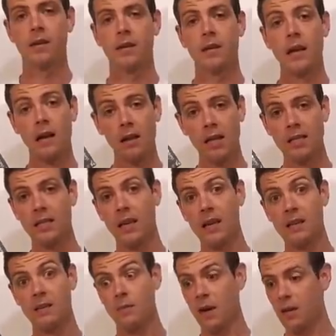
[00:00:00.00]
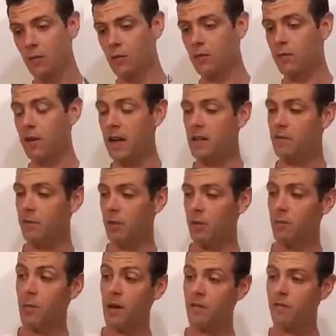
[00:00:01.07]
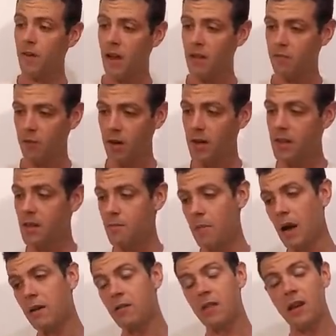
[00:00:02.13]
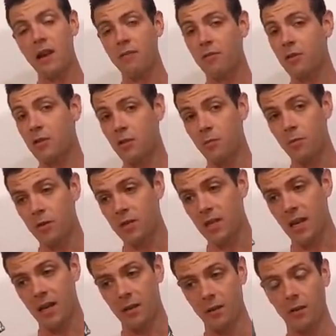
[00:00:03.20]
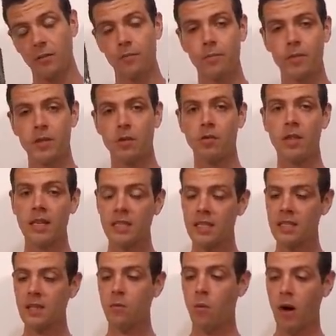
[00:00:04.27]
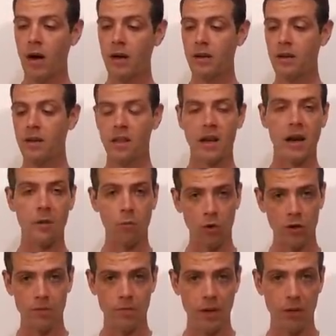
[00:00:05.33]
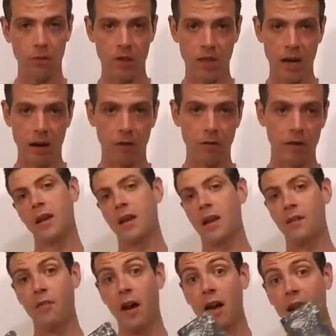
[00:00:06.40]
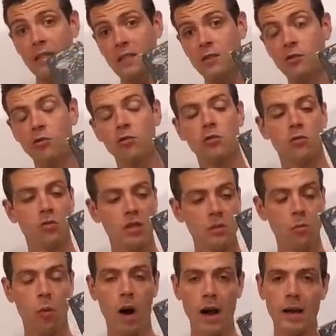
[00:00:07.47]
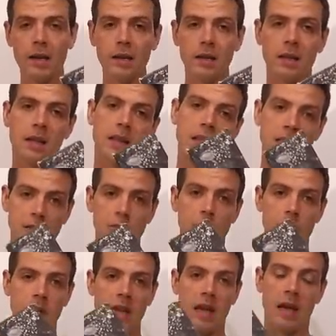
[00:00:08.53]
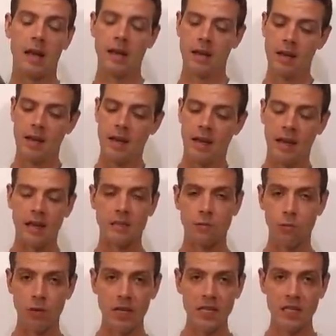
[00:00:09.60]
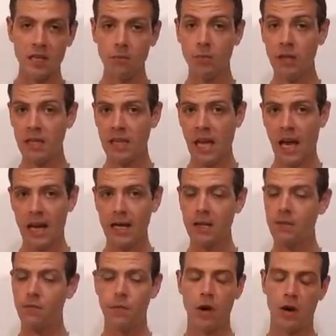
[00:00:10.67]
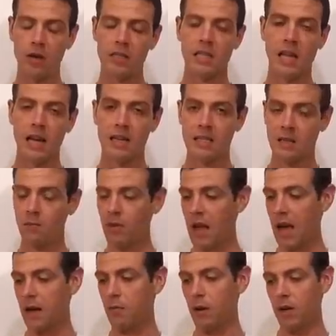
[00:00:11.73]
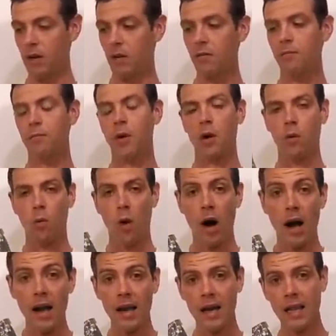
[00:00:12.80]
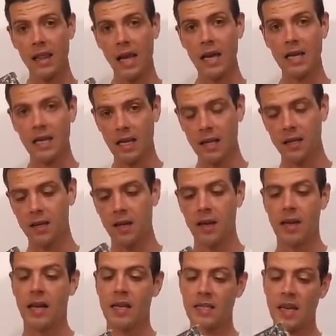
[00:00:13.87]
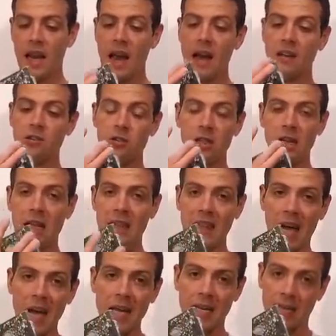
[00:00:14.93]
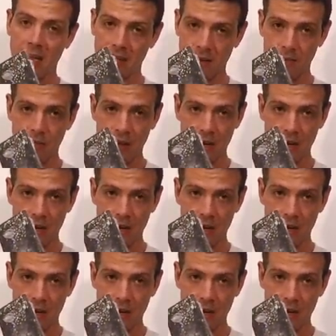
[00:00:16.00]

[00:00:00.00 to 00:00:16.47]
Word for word: Now let's get to my old faithful, my favorite, the Better Than Ever Super Sander. So this is the one that I wouldn't be without. If I had to choose only one, this would be it. It's reasonably light, not as light as the Black Widow, but why I like it is I actually like the